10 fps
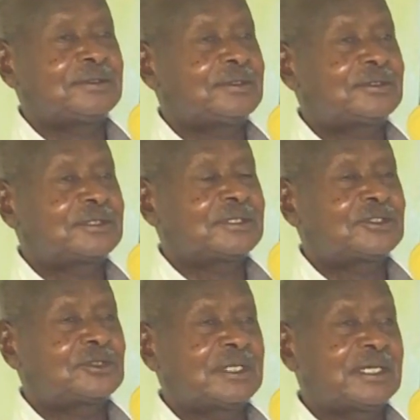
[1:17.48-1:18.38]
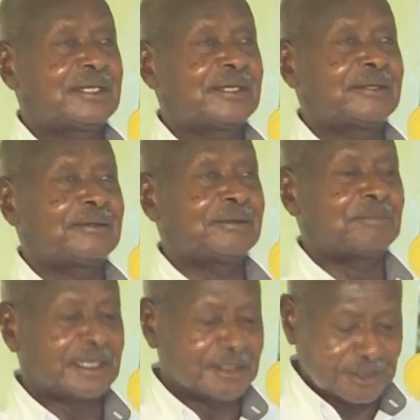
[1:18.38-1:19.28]
It's really
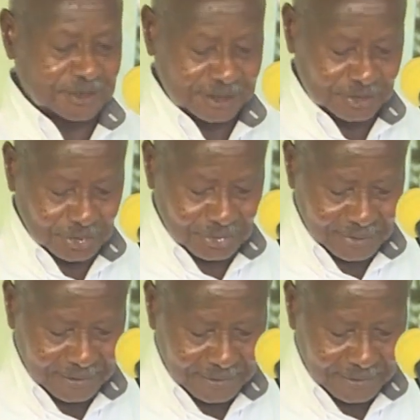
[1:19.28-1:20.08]
madness. So,